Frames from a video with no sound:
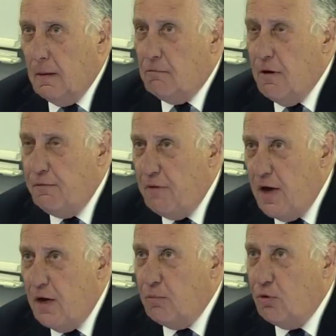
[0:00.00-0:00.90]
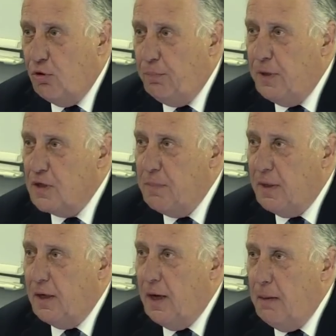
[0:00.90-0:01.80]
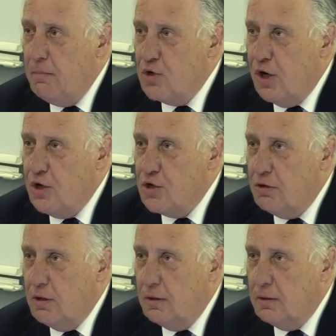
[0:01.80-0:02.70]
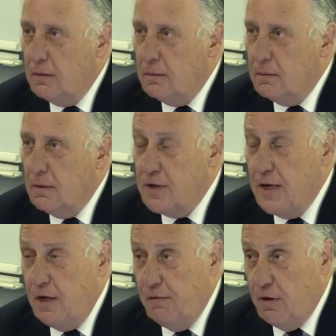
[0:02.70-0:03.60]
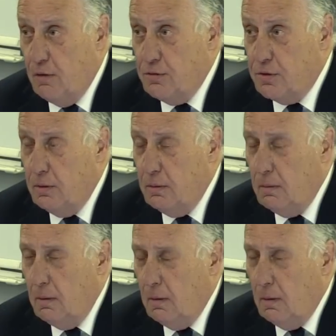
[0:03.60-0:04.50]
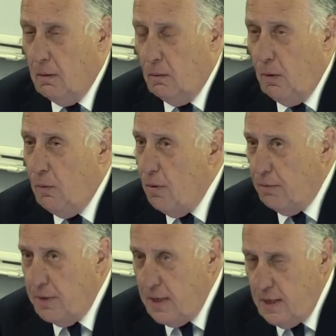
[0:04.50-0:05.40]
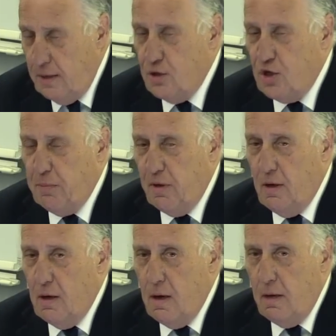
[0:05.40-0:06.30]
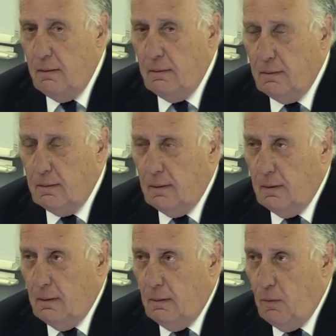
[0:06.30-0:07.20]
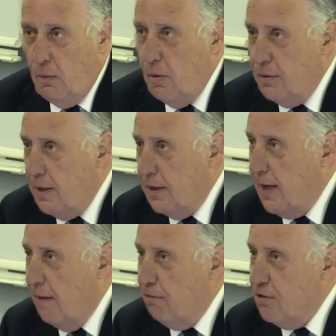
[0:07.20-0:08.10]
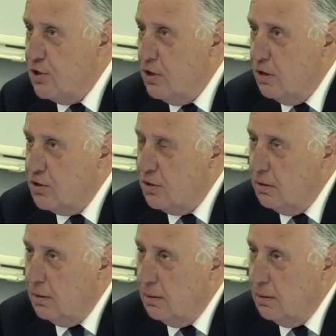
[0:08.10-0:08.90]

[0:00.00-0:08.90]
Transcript: referendum could be as big a game changer as any of those. We won't need a ship of the line. We won't need a cavalry charge.